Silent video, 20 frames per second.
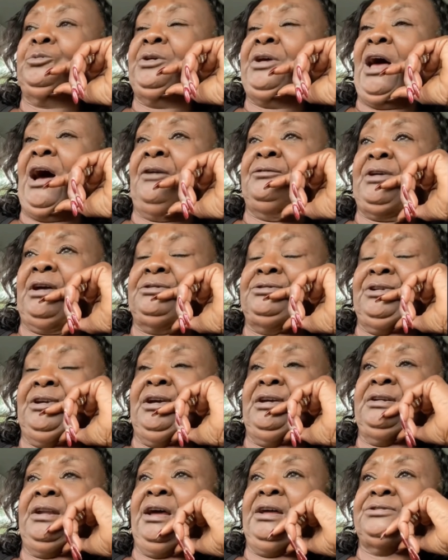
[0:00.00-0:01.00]
we have that
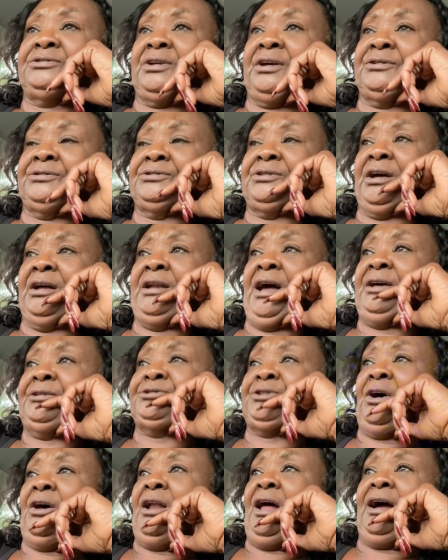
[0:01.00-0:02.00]
D N A test done.
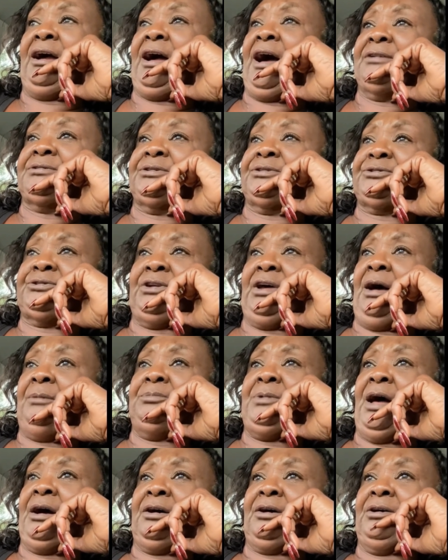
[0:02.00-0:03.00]
That's all I got to say.
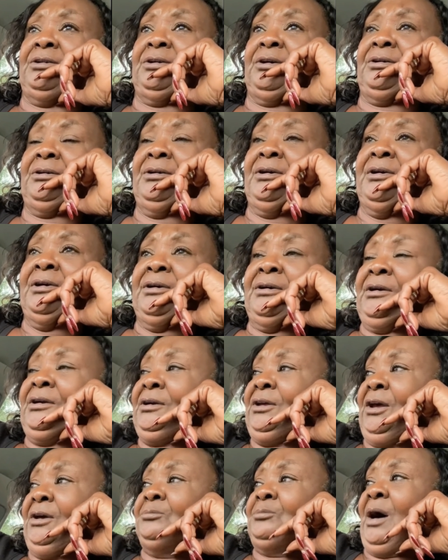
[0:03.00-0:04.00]
I'm not going to
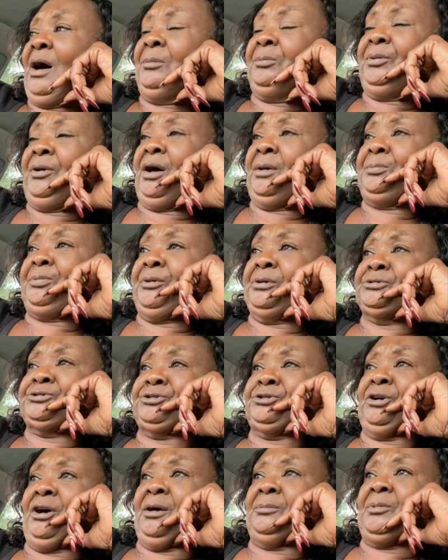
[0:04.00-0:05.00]
get my blood
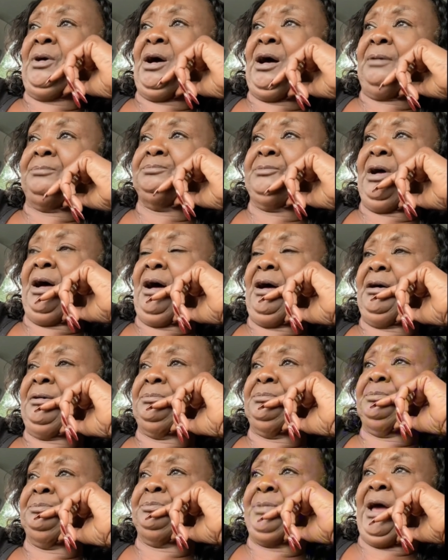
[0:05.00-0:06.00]
pressure up uh,
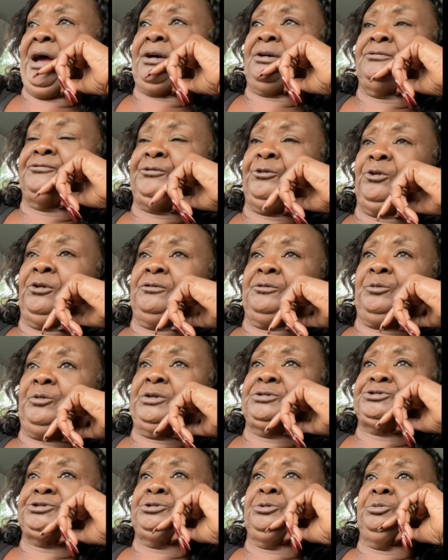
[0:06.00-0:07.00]
back and forth
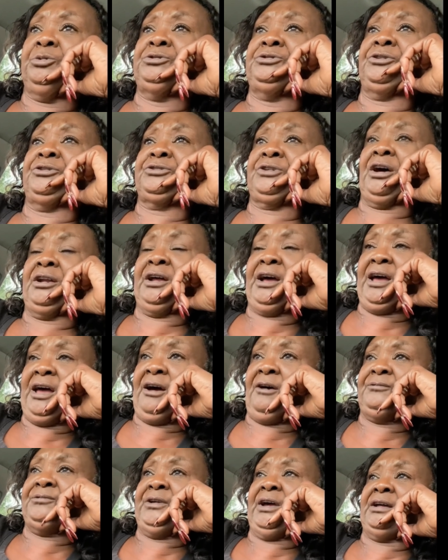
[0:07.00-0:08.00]
with you. We're just going to
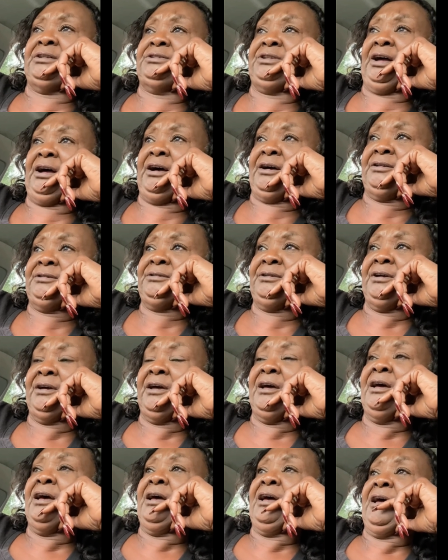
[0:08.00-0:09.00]
have that done,
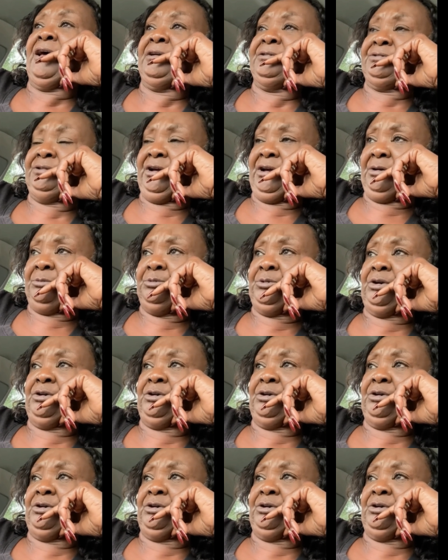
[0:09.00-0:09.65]
and then we'll